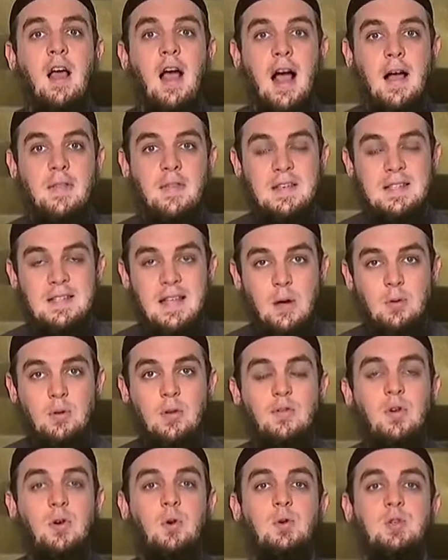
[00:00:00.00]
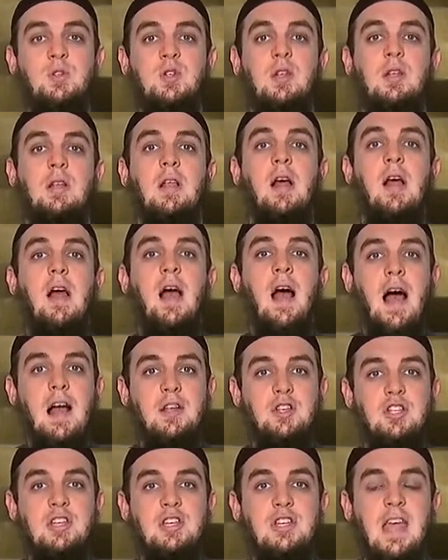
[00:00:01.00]
and the sound of the ghusl, and
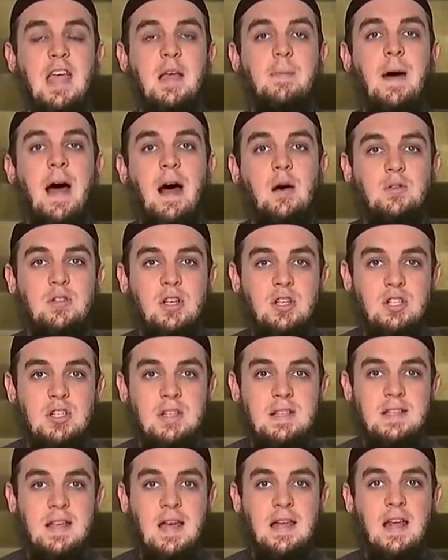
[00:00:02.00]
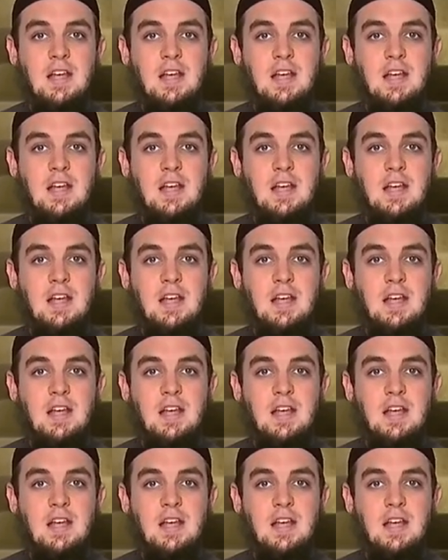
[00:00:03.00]
she came out and she said,